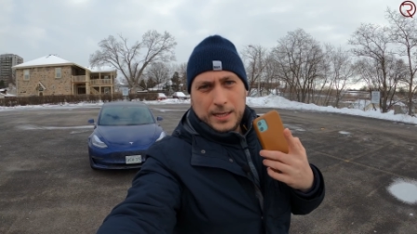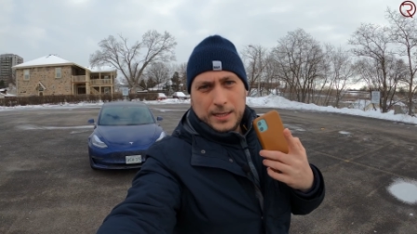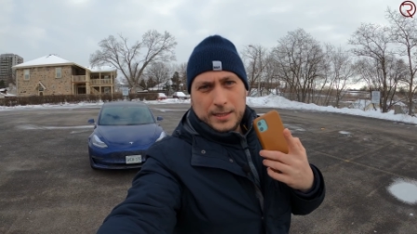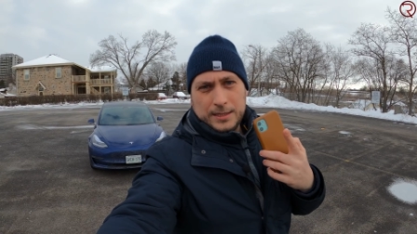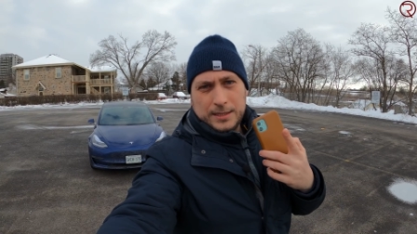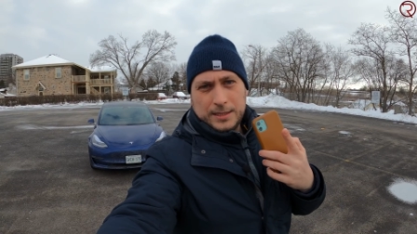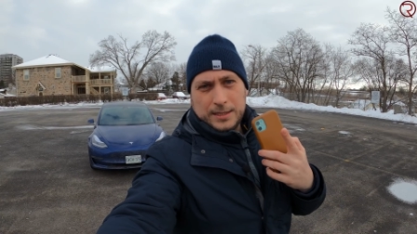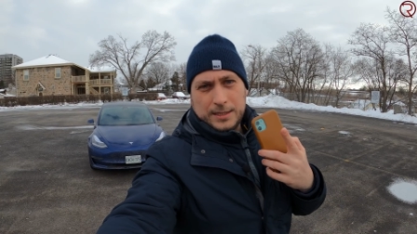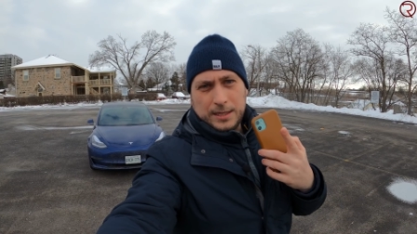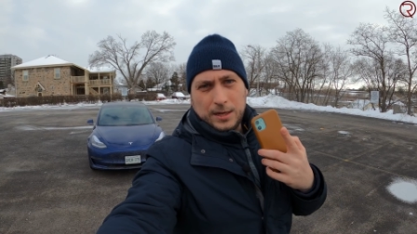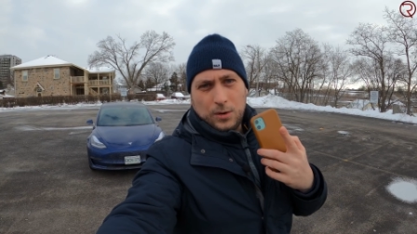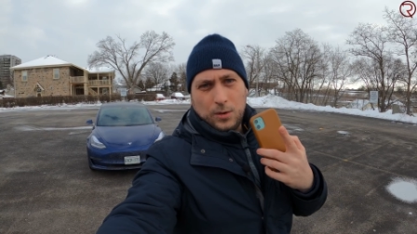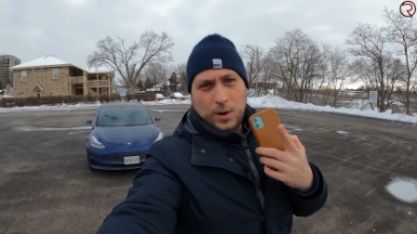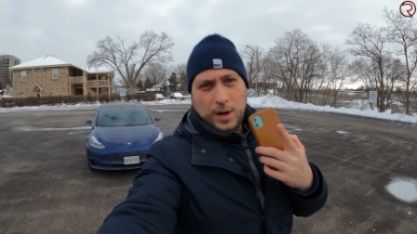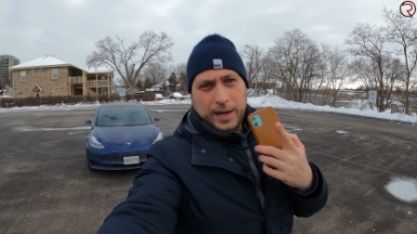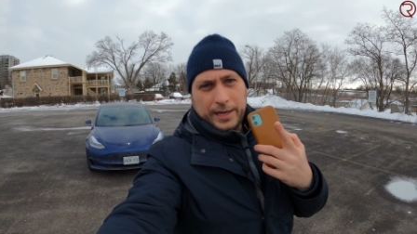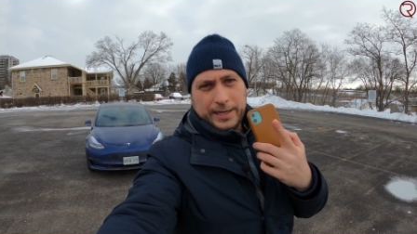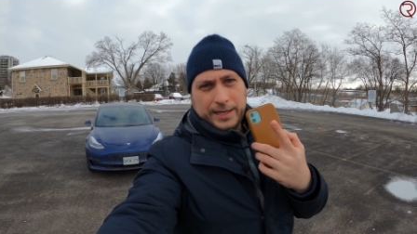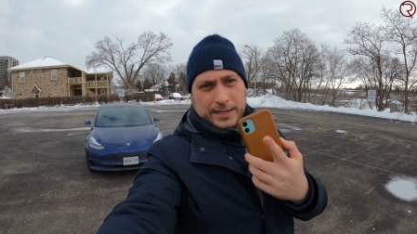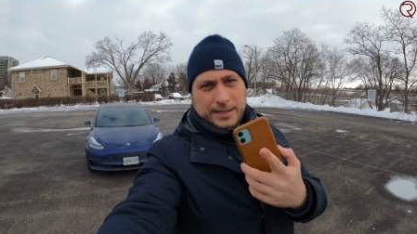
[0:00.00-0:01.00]
So
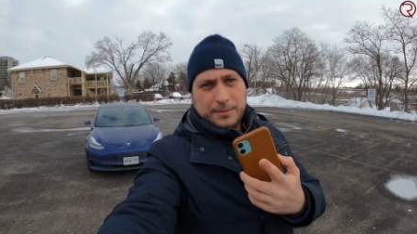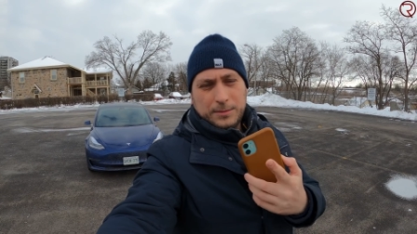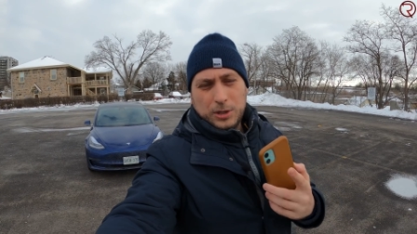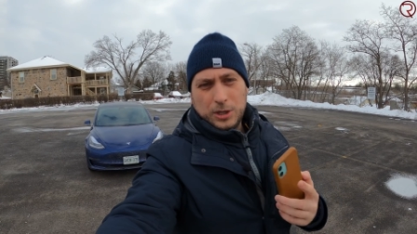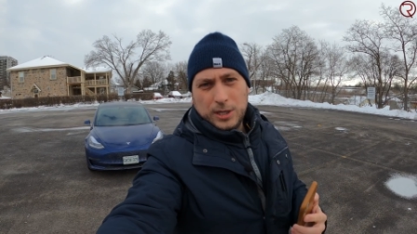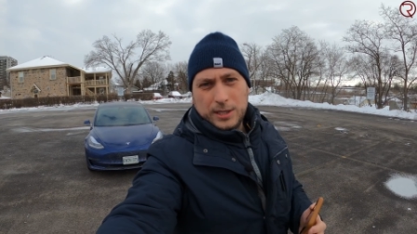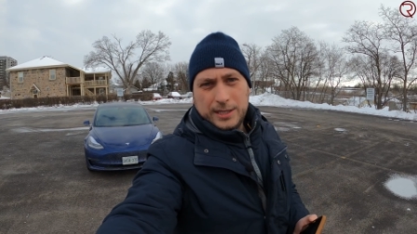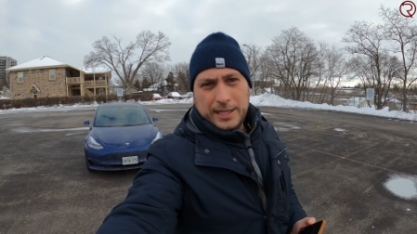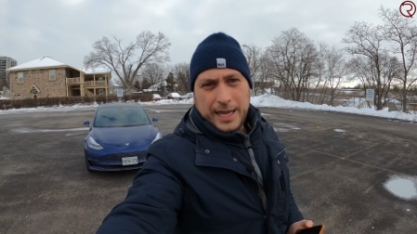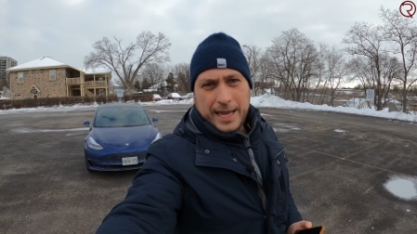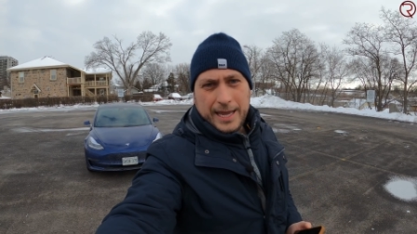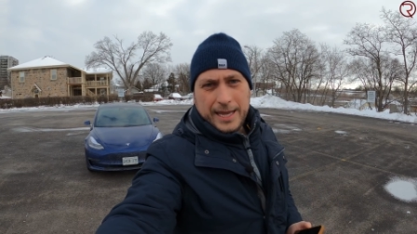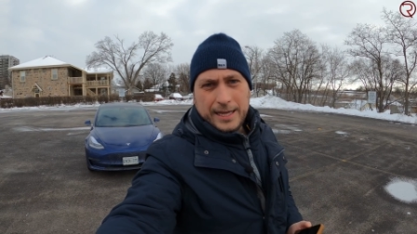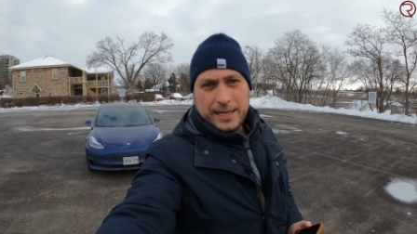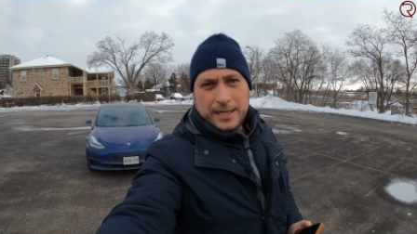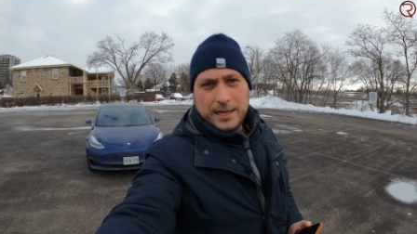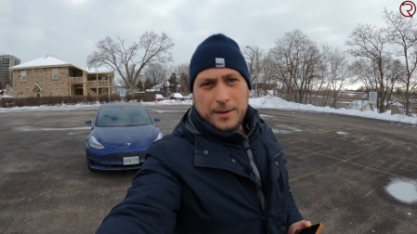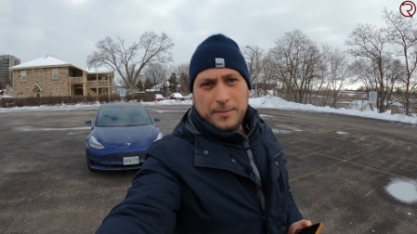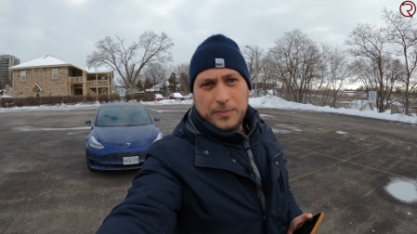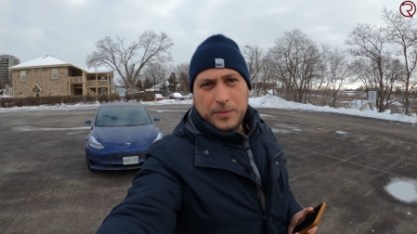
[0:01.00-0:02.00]
I guess I'm gonna
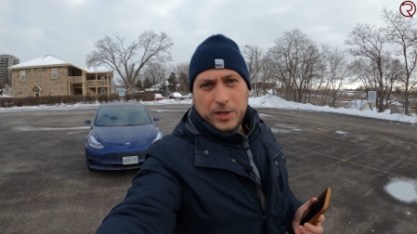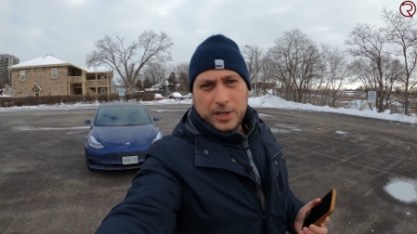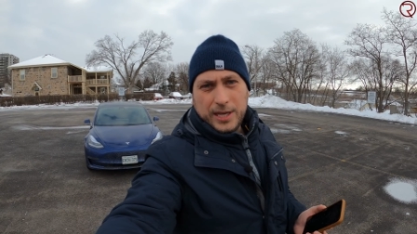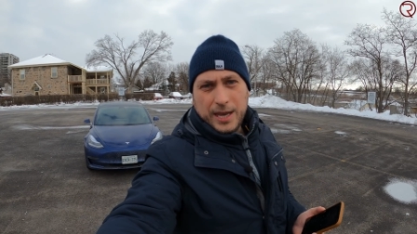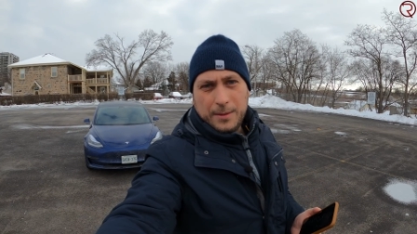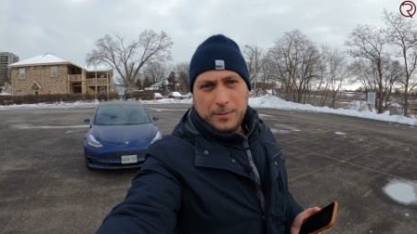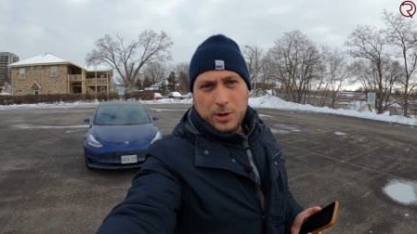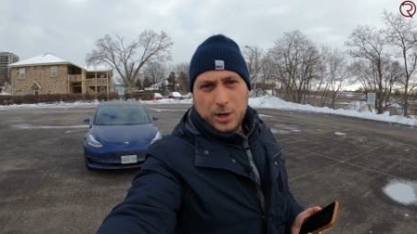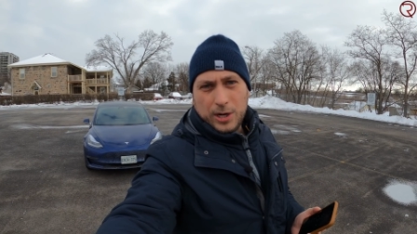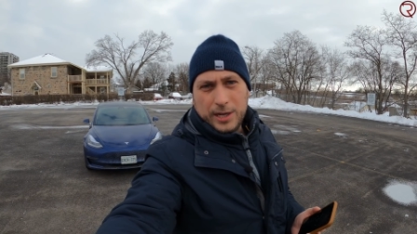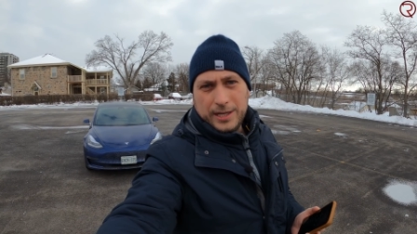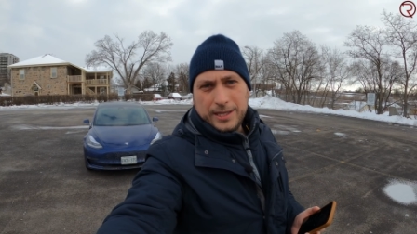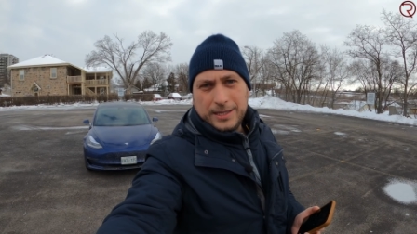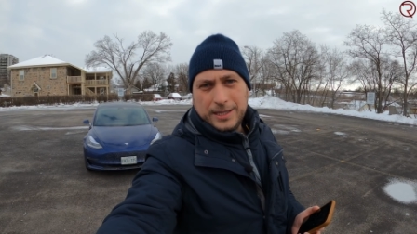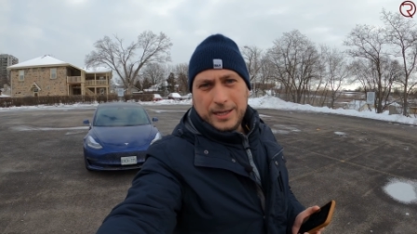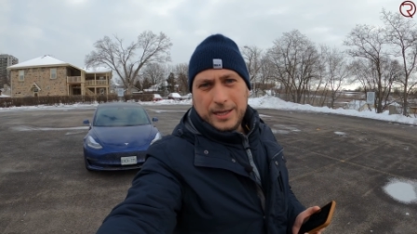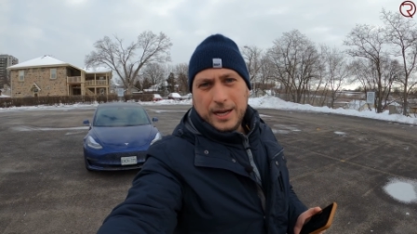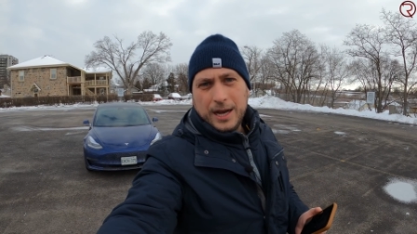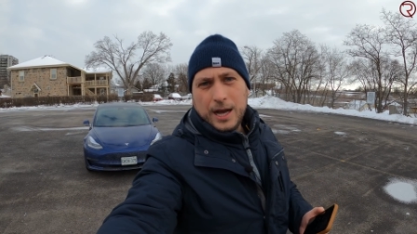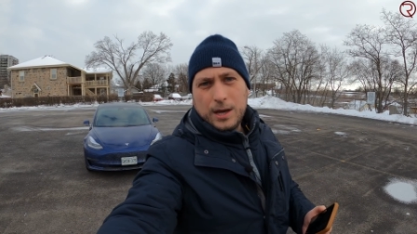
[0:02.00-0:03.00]
take the camera in
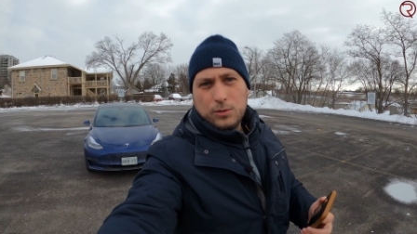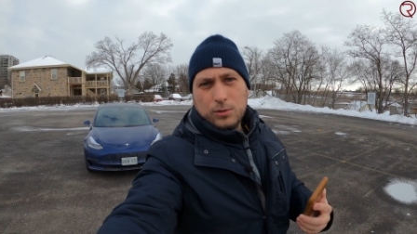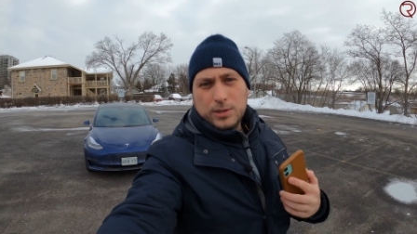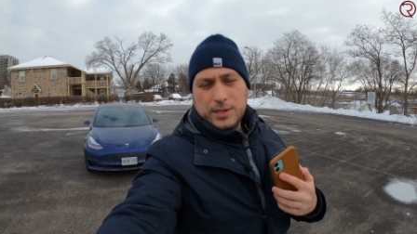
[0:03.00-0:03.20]
the car.